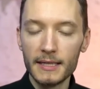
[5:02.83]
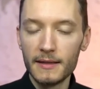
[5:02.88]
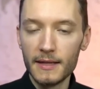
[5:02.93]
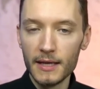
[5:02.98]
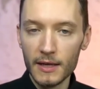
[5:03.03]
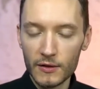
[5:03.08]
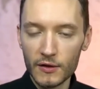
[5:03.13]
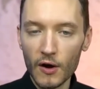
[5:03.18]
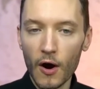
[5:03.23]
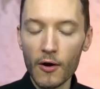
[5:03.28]

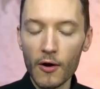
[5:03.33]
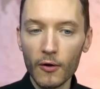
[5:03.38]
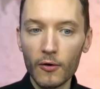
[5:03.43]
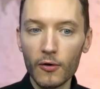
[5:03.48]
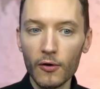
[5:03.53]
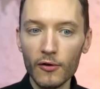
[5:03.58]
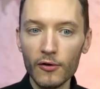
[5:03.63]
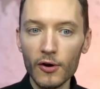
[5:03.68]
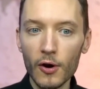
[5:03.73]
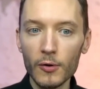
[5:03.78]
This
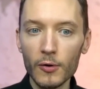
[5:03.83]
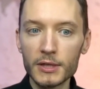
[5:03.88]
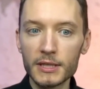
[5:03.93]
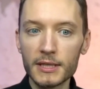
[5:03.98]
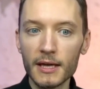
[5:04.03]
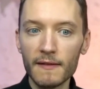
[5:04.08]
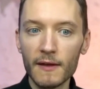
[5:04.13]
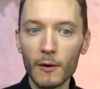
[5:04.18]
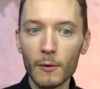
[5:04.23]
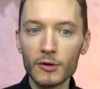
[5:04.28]
article notes
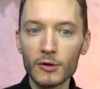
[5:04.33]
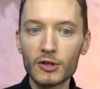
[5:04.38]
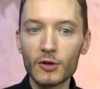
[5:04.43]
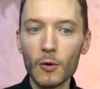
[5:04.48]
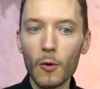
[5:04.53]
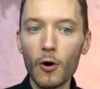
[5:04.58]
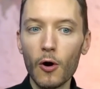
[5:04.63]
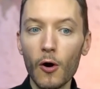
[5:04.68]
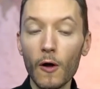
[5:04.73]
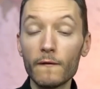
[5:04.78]
that there were
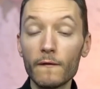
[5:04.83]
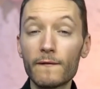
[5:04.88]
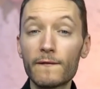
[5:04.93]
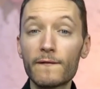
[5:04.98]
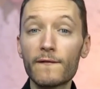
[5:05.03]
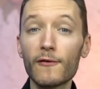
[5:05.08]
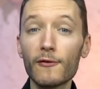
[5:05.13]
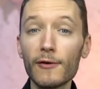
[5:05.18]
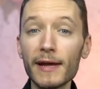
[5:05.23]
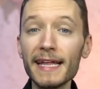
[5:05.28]
so-called
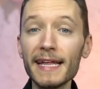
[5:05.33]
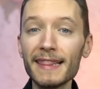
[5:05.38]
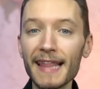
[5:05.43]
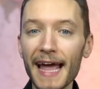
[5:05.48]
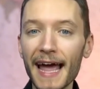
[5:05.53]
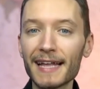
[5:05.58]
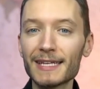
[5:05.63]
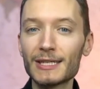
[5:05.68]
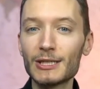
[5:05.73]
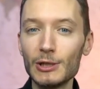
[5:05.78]

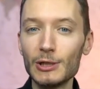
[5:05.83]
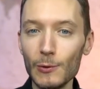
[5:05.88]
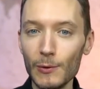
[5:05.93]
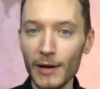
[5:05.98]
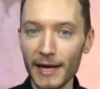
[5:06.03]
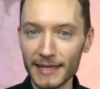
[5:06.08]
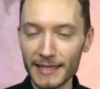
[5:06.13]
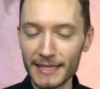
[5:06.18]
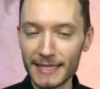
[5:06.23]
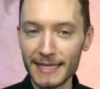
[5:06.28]
freelance
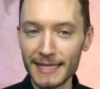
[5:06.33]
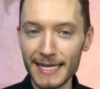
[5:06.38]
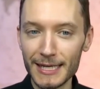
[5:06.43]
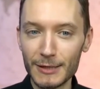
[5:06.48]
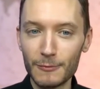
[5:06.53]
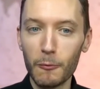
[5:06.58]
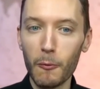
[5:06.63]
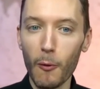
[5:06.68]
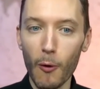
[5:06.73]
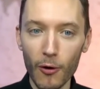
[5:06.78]
units,
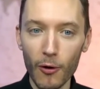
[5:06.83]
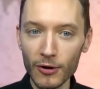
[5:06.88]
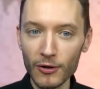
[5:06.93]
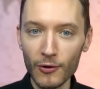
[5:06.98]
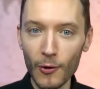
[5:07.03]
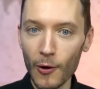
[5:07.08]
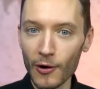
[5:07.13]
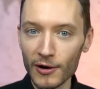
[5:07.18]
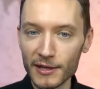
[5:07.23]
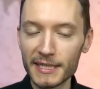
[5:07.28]
these
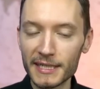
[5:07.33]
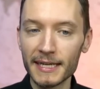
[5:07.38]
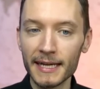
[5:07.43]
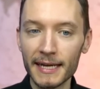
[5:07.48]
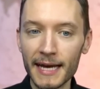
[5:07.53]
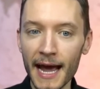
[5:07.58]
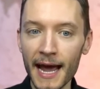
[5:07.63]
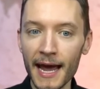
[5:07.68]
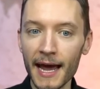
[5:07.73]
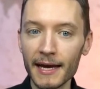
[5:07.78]
warlords
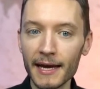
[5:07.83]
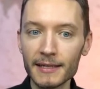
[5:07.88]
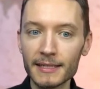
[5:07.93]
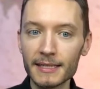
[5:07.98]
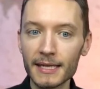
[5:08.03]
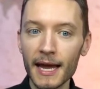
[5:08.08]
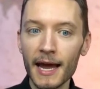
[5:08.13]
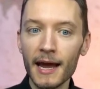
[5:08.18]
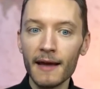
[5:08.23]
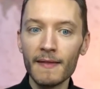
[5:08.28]
and
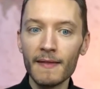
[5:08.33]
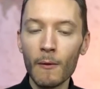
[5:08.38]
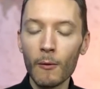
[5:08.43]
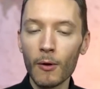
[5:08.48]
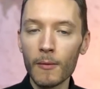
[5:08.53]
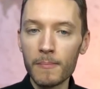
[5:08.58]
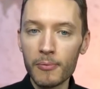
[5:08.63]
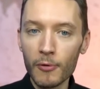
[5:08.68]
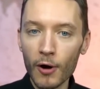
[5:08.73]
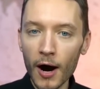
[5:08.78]
gangs that
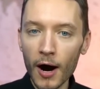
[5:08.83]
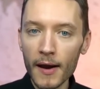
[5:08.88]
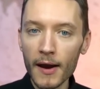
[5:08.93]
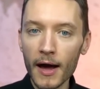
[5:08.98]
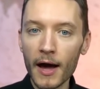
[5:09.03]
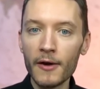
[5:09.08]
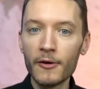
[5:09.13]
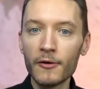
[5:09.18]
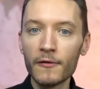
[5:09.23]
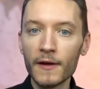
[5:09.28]
were brought
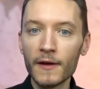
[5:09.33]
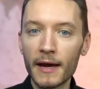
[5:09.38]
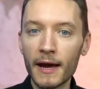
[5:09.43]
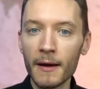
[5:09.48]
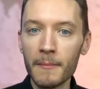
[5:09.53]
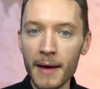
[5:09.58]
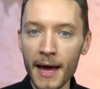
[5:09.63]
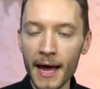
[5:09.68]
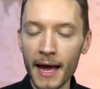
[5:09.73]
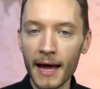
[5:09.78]
under the
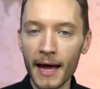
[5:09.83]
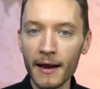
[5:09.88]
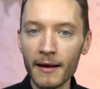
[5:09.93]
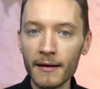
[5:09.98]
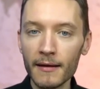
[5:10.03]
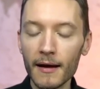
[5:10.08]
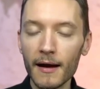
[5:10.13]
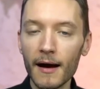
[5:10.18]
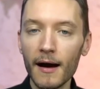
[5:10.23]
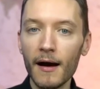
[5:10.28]

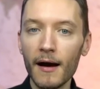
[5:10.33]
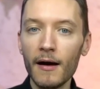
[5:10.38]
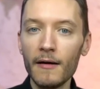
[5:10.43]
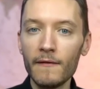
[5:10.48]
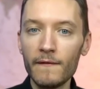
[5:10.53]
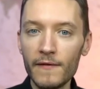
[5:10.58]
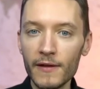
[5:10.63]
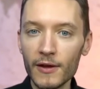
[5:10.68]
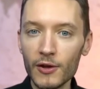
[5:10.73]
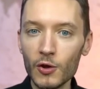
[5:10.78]
command
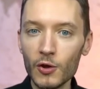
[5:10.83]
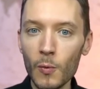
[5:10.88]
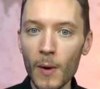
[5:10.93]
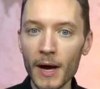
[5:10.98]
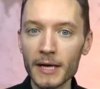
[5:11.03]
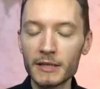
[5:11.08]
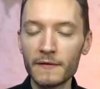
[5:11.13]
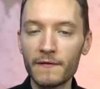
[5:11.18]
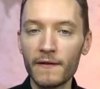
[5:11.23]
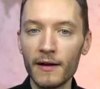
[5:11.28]
of the
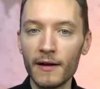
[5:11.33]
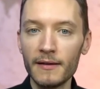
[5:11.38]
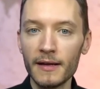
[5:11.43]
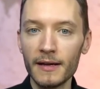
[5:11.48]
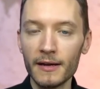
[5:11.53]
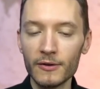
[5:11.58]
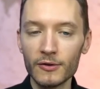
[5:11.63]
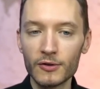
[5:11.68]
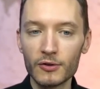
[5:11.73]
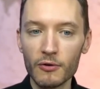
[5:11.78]

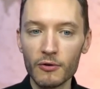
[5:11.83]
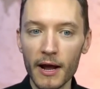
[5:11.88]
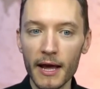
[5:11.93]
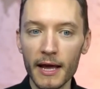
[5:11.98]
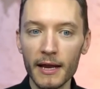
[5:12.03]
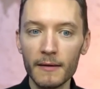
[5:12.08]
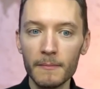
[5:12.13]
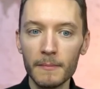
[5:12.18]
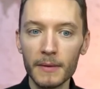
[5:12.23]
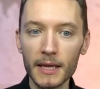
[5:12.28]
U.S.-funded and
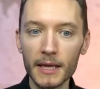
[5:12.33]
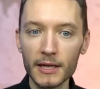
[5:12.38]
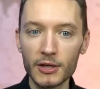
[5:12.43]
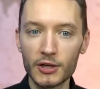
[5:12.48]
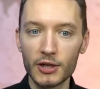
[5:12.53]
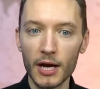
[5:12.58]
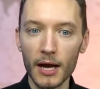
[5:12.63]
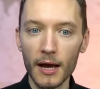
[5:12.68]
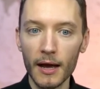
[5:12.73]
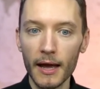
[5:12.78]
trained
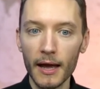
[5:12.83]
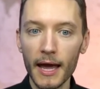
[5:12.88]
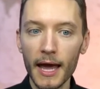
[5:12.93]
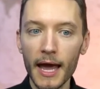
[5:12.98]
militia.